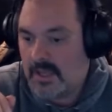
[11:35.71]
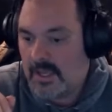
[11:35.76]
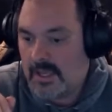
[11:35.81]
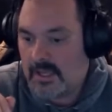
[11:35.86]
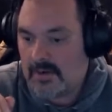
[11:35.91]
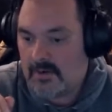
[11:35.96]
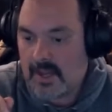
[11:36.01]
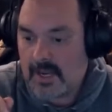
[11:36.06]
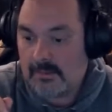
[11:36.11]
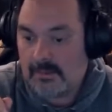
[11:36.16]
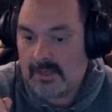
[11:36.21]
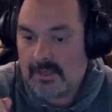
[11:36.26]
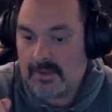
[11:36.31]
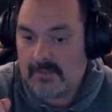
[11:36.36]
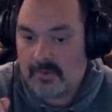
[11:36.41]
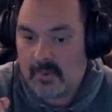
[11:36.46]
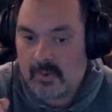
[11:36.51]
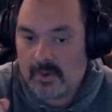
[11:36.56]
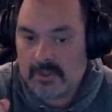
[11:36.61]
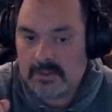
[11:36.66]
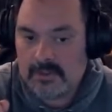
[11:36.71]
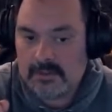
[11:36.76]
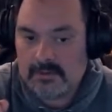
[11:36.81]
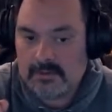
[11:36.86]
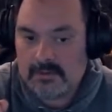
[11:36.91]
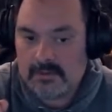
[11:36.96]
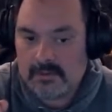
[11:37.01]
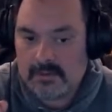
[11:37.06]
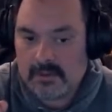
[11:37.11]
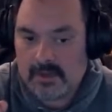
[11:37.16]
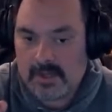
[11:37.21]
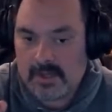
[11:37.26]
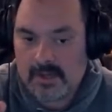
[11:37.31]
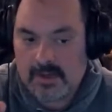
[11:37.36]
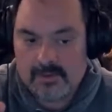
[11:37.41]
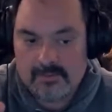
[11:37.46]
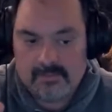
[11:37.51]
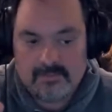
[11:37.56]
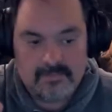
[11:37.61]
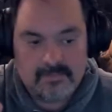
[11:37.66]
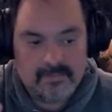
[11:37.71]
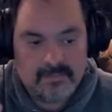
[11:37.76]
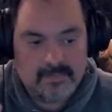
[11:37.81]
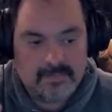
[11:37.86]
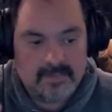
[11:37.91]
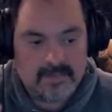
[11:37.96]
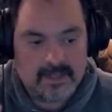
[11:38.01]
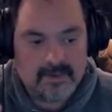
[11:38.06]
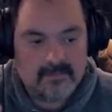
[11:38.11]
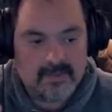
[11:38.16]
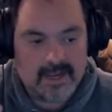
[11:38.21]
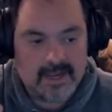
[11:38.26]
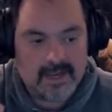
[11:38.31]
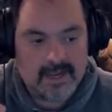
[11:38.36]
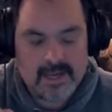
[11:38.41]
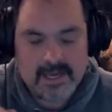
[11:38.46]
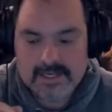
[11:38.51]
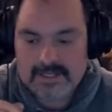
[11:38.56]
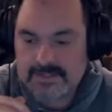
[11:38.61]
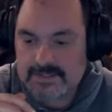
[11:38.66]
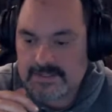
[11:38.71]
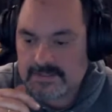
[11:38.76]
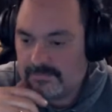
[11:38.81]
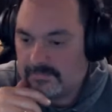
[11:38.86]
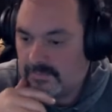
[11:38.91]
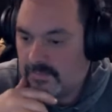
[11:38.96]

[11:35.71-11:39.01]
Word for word: incredibly important um, in my eyes.